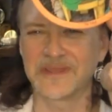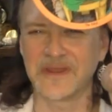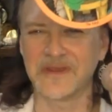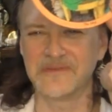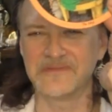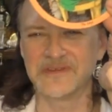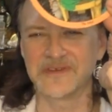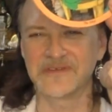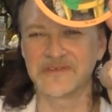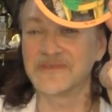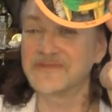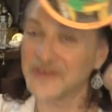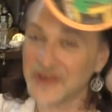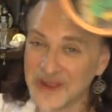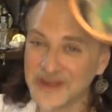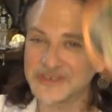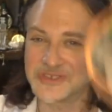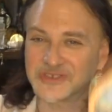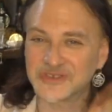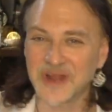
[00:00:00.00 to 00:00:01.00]
they will be
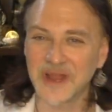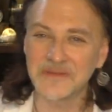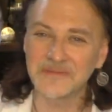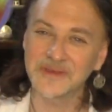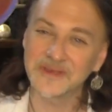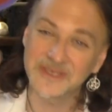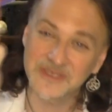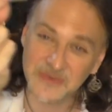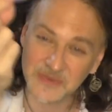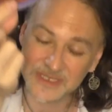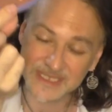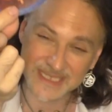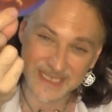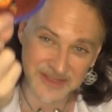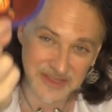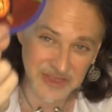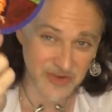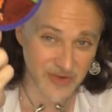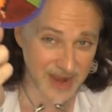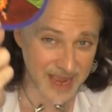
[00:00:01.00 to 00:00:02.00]
reversed, right? Because what's
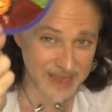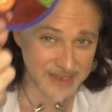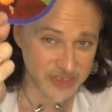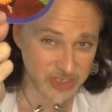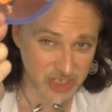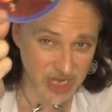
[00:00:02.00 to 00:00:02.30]
in the crown